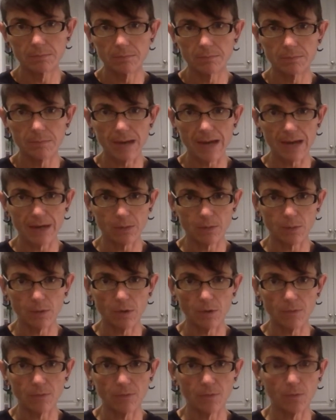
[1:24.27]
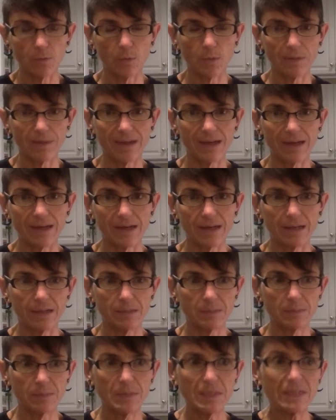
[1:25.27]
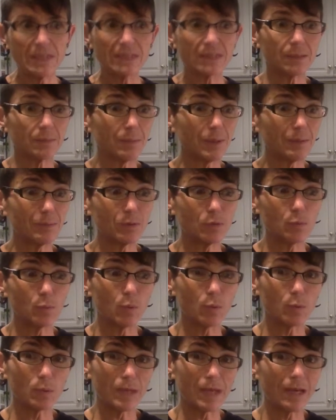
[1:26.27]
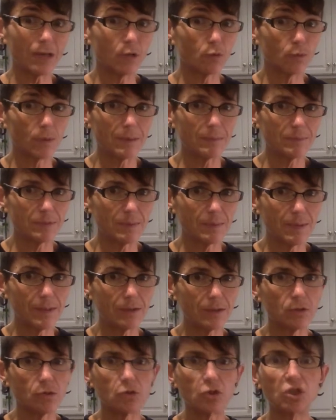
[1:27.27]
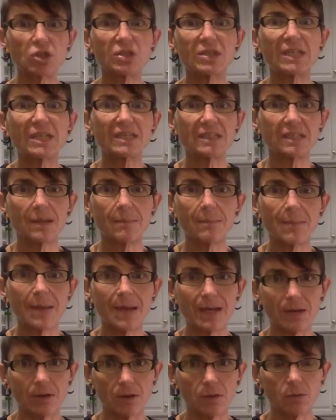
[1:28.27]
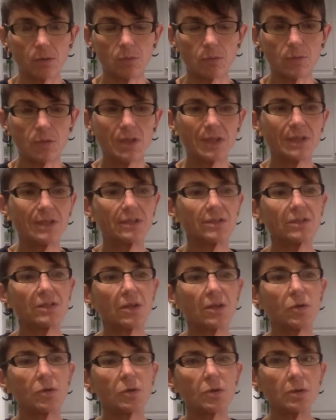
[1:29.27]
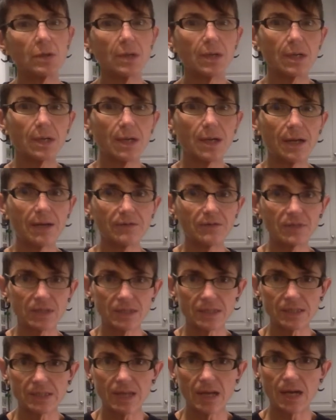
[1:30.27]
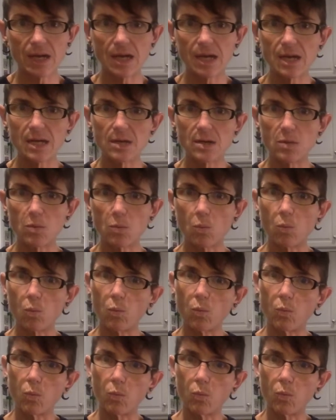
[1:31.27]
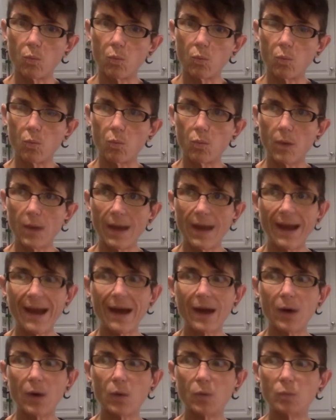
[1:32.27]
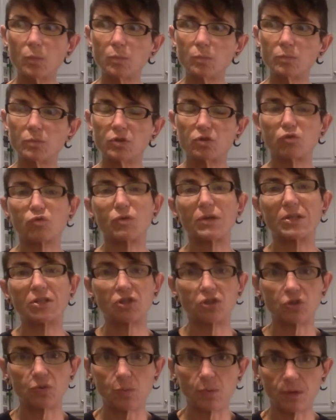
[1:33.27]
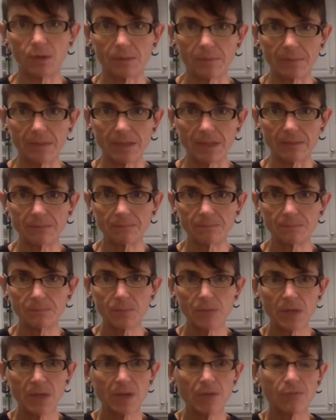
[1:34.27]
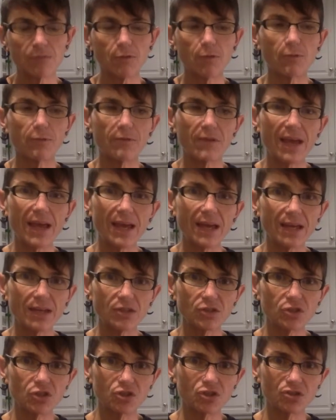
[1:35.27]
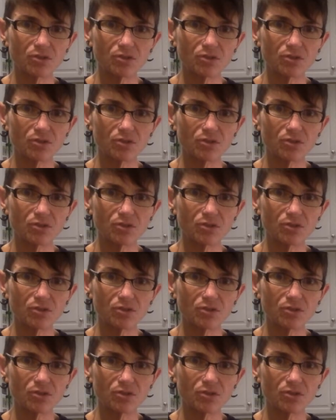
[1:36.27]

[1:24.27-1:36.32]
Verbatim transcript: macro for that item. Sometimes you won't get grape tomato, you just get tomato. So you kind of have to decide how strict you want to be. For veg,